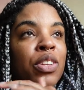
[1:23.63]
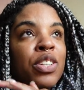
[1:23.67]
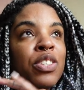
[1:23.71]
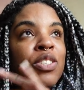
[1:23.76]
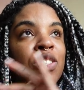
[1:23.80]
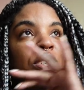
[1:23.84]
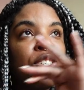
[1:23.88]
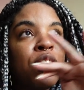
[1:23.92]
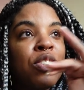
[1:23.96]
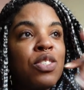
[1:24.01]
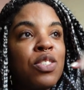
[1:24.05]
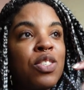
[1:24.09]
There's
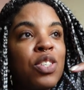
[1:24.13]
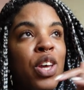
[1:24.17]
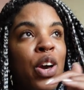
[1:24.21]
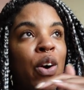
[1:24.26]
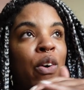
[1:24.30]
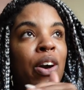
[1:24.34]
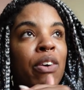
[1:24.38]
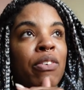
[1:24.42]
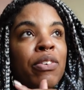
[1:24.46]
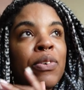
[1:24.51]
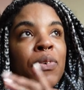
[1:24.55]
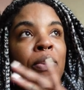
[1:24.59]
still
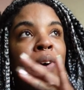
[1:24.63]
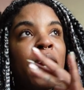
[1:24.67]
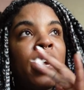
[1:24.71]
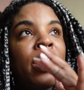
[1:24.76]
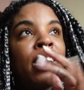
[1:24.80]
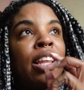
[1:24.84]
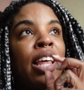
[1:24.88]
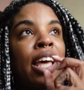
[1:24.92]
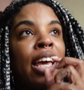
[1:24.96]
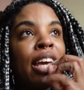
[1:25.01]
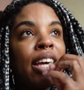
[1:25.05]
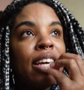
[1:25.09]
snow everywhere.
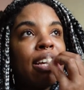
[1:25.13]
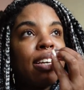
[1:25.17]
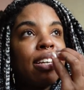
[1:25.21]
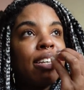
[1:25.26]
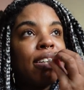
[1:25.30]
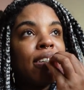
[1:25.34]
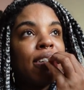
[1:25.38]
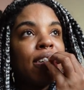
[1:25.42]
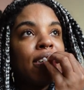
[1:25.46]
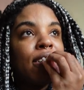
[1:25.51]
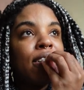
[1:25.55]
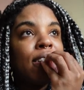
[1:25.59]
Like
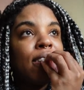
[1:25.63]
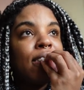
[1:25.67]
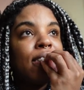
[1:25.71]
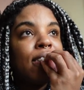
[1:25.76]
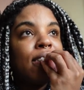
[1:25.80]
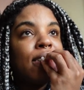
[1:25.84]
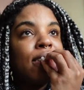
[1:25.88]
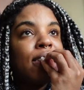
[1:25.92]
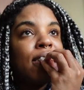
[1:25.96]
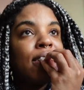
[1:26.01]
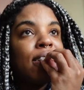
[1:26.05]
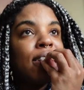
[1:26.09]

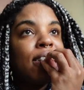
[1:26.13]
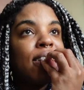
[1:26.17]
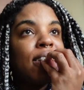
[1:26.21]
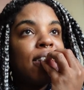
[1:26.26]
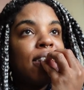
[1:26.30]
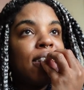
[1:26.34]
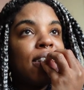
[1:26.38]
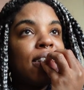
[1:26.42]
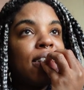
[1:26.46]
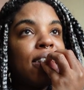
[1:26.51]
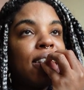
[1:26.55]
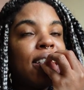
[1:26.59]

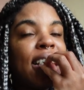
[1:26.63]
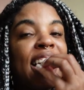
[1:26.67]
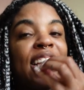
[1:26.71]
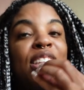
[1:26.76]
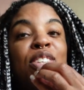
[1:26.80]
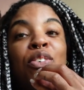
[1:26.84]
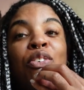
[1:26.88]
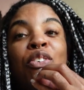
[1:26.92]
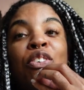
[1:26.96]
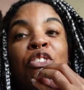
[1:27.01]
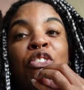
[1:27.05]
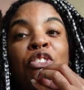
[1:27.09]

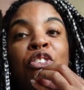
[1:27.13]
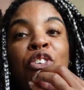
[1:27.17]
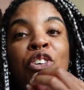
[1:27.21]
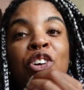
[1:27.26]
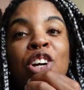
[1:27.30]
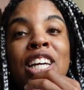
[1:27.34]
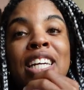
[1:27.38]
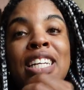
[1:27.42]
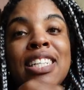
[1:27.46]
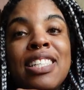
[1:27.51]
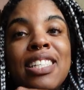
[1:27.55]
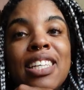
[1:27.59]
it's
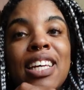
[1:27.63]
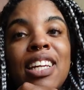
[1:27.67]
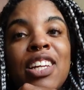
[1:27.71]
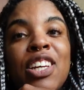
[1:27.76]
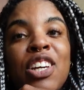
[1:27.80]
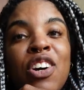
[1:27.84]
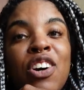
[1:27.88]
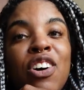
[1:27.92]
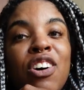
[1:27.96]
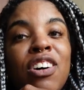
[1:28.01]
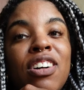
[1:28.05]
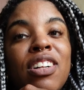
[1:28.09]
freezing,
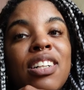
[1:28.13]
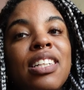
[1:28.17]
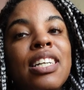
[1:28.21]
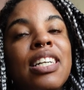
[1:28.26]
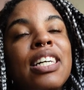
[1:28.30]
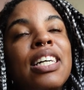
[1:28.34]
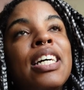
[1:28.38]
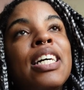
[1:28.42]
y'all.